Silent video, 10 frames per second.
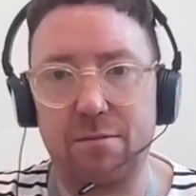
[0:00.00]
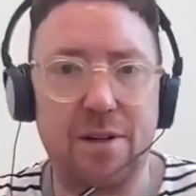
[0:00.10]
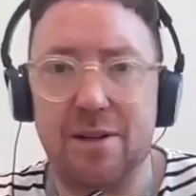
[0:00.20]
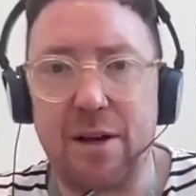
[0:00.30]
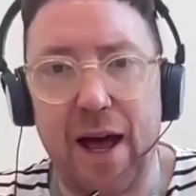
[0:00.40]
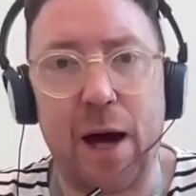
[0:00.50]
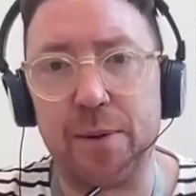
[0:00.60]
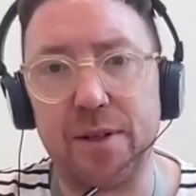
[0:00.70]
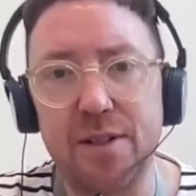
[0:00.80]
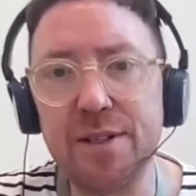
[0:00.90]
it never
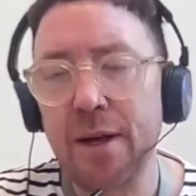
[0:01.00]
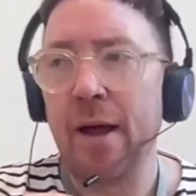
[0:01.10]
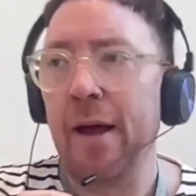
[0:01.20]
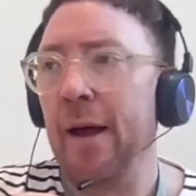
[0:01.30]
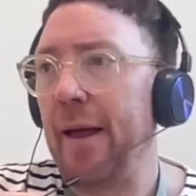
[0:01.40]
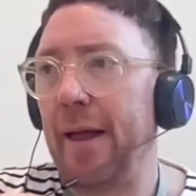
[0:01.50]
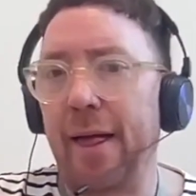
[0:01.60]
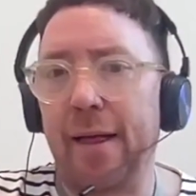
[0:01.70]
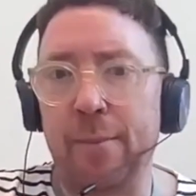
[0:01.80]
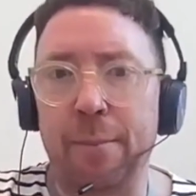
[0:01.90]
happened.
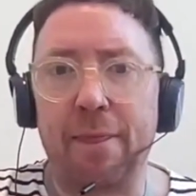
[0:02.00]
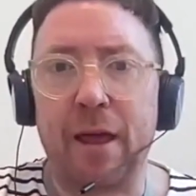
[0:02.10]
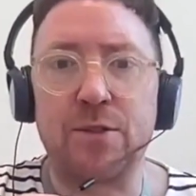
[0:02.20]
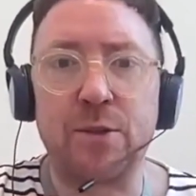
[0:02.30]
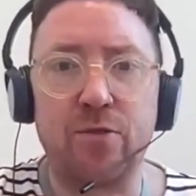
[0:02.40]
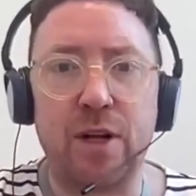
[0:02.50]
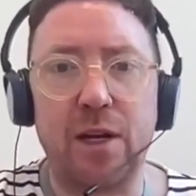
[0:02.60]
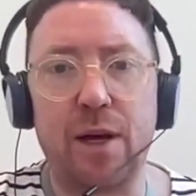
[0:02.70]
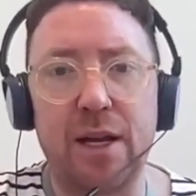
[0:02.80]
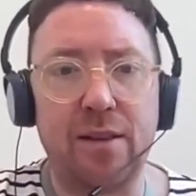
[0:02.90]
I was doing really
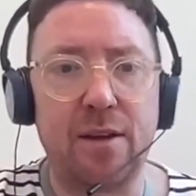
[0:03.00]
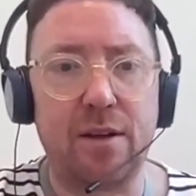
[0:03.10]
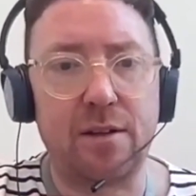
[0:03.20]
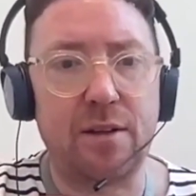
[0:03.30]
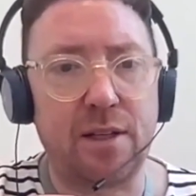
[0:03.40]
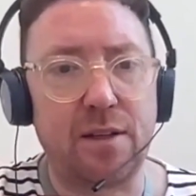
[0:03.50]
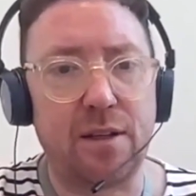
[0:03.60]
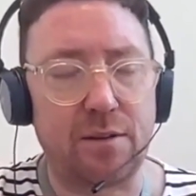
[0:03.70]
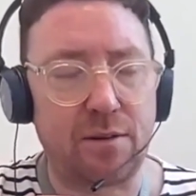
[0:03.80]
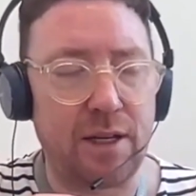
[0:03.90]
well in the
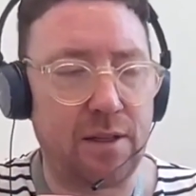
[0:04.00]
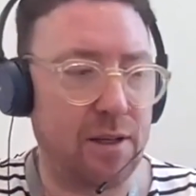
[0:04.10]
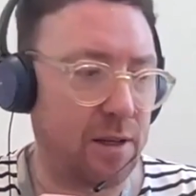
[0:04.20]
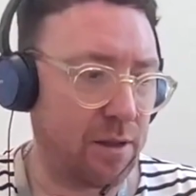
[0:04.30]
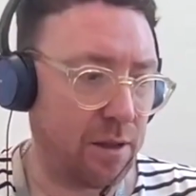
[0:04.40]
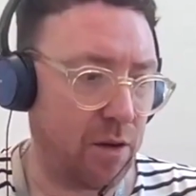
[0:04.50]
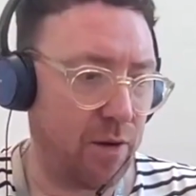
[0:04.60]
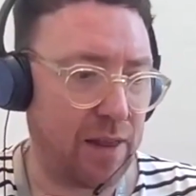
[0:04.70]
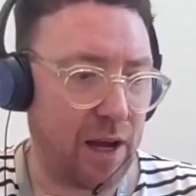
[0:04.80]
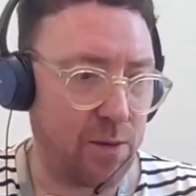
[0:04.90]

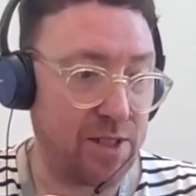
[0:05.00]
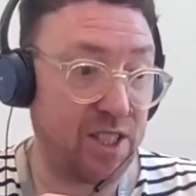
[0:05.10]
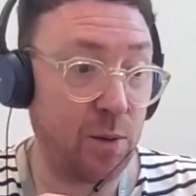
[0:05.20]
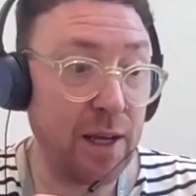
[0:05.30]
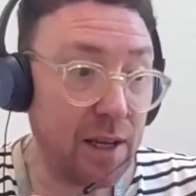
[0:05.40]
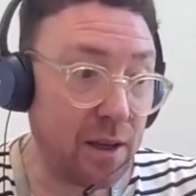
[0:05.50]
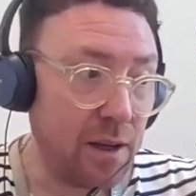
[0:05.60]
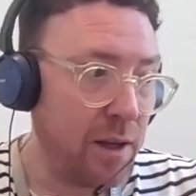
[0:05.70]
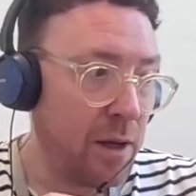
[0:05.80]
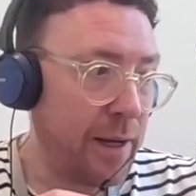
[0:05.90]
career that I was doing,
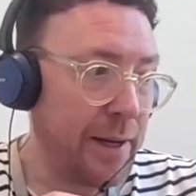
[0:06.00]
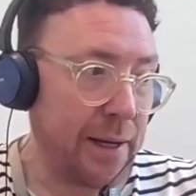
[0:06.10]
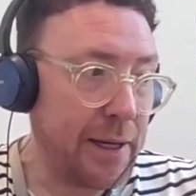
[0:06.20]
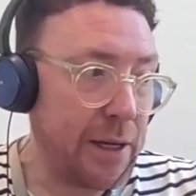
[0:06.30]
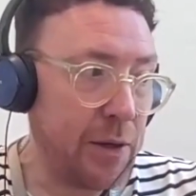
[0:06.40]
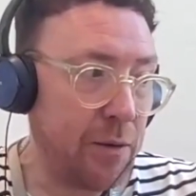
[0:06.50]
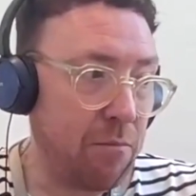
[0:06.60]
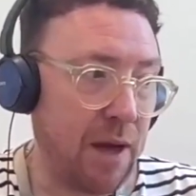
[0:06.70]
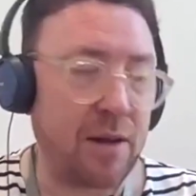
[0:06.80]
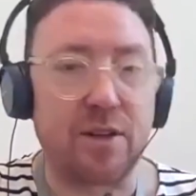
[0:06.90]

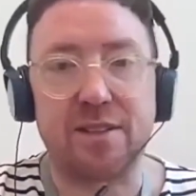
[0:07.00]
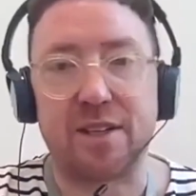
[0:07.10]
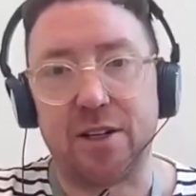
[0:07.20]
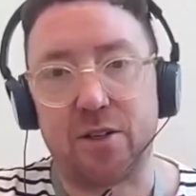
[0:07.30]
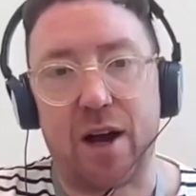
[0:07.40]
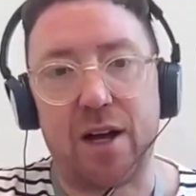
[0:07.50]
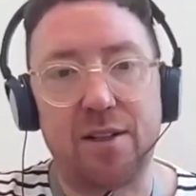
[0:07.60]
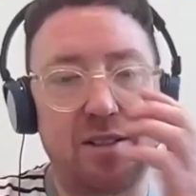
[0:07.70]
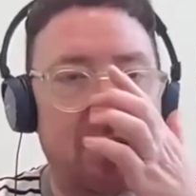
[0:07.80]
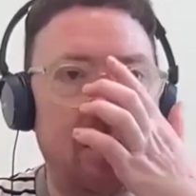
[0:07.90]
and got
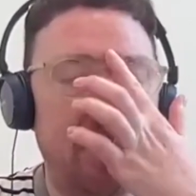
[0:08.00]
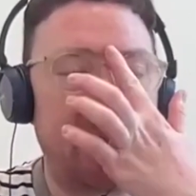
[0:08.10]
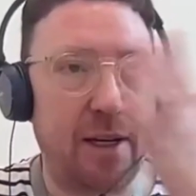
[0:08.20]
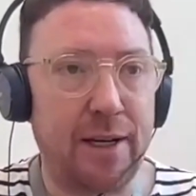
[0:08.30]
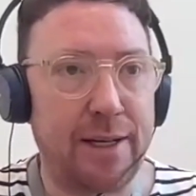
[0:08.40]
sidetracked, and